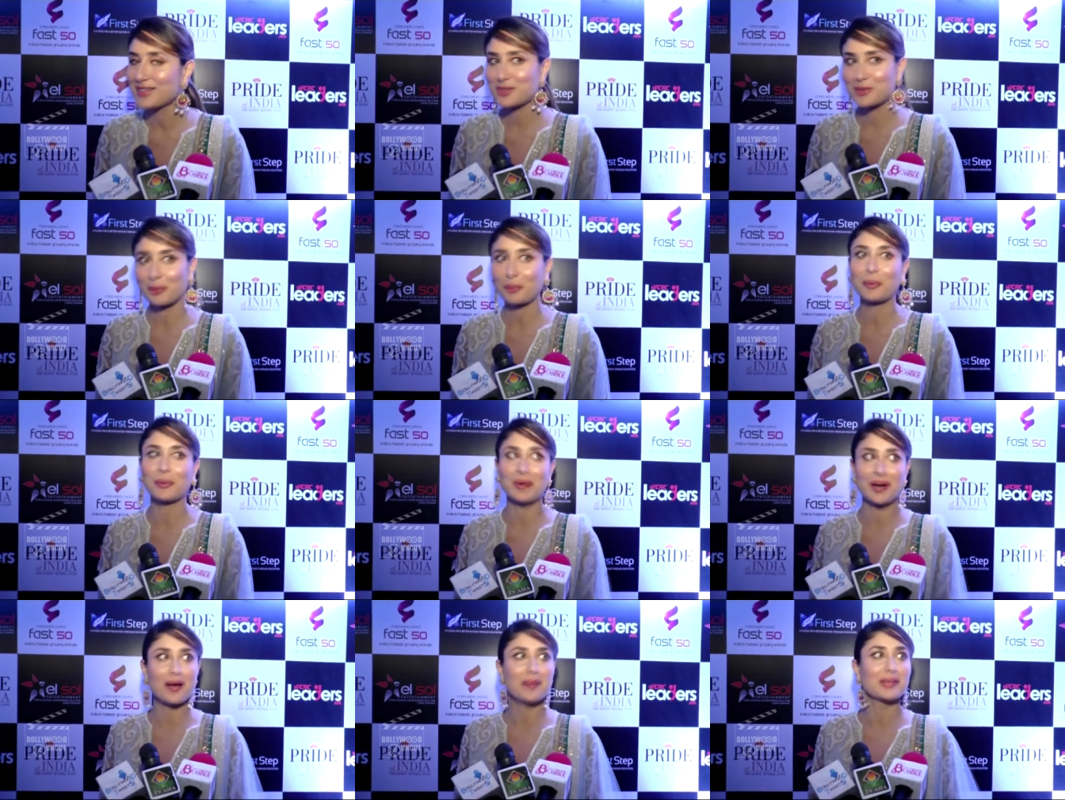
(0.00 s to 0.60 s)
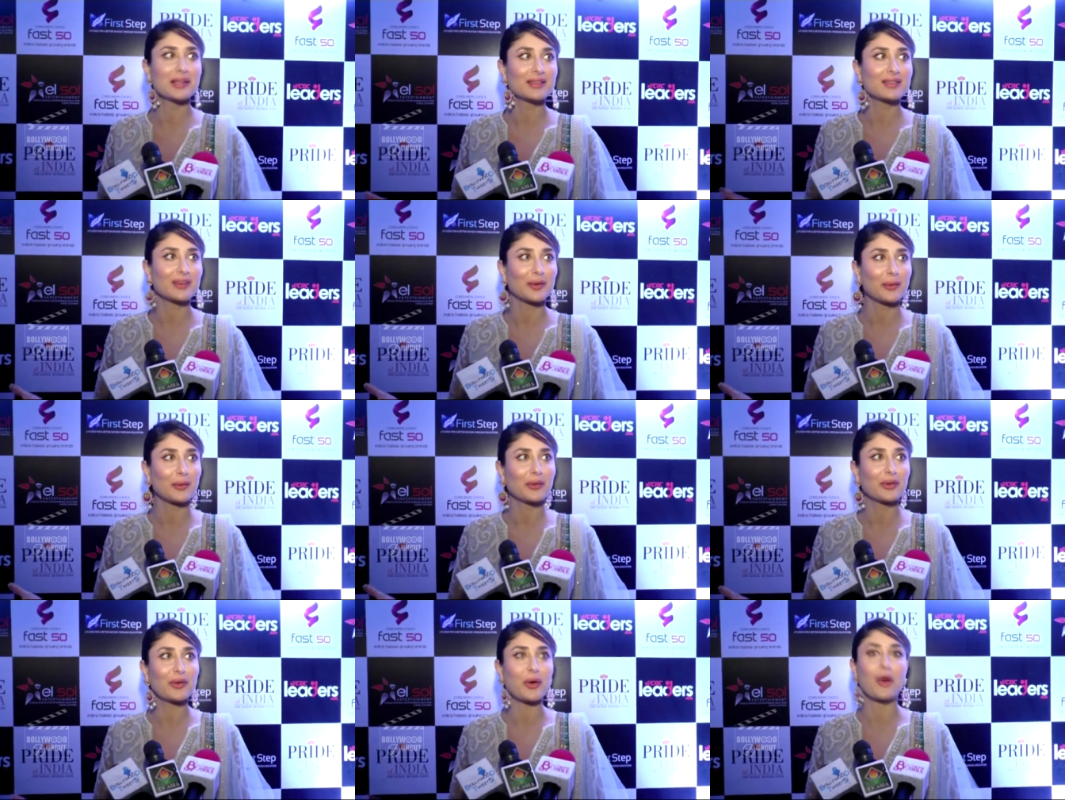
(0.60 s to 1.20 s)
So, I
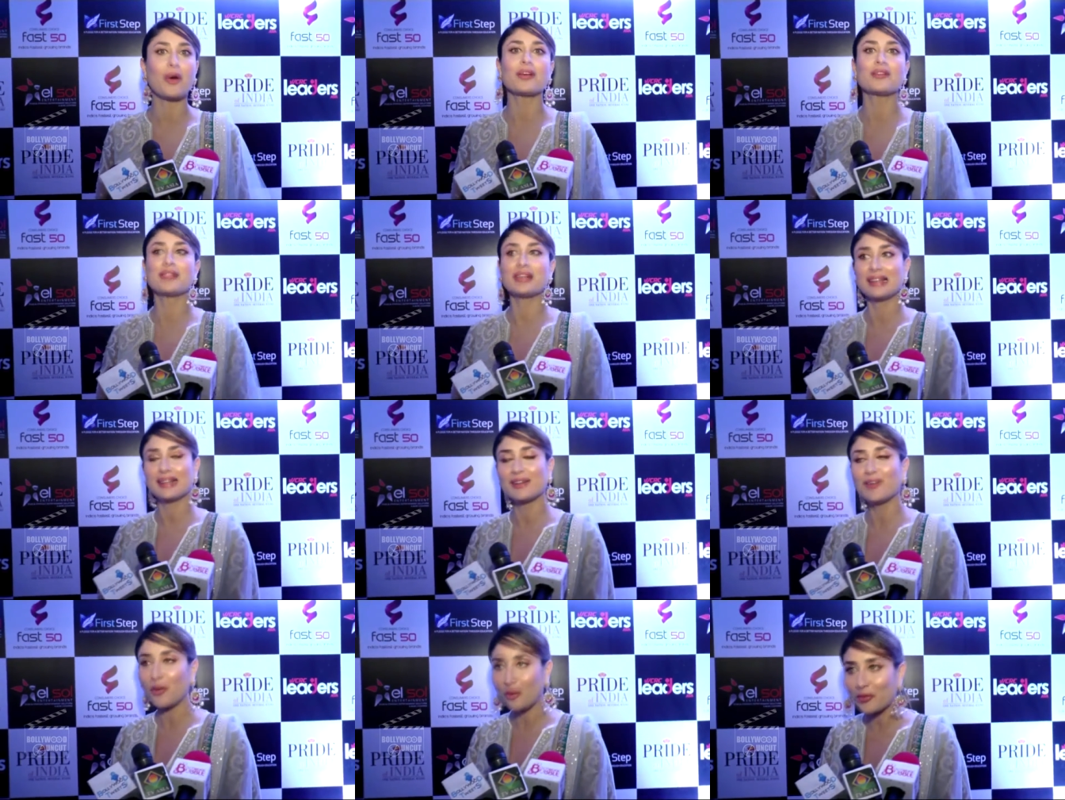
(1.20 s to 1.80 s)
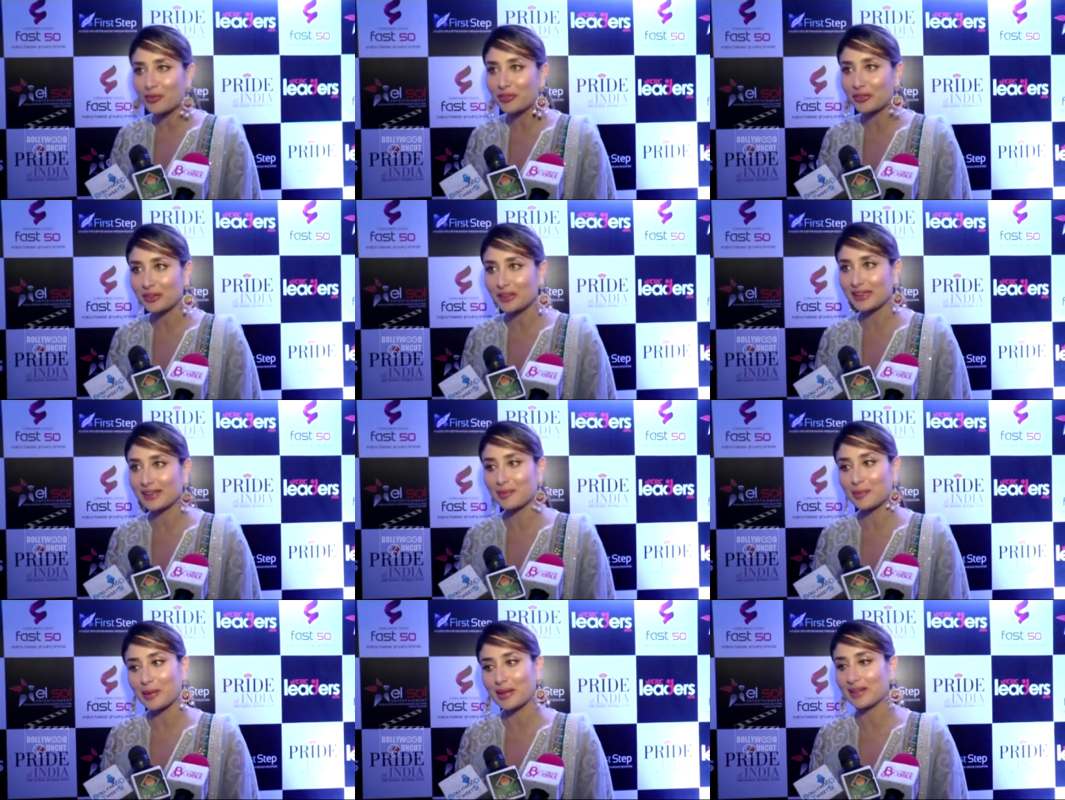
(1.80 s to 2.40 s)
mean, God willing,
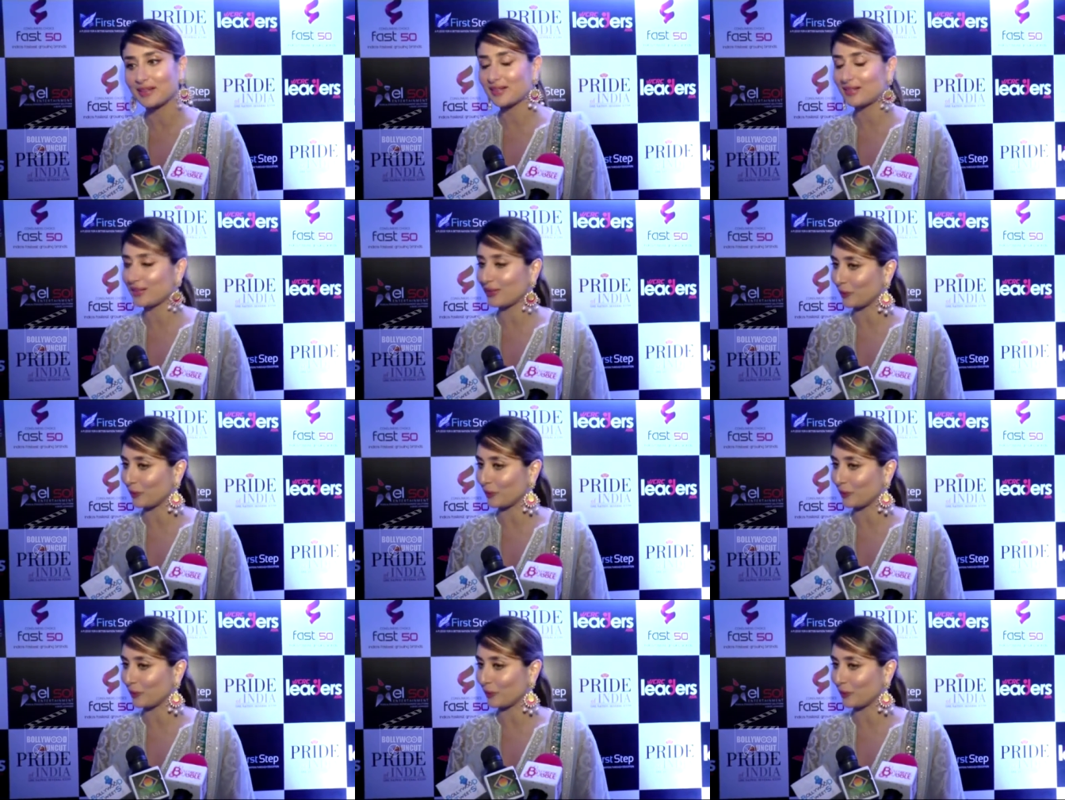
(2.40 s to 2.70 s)
hopefully, but,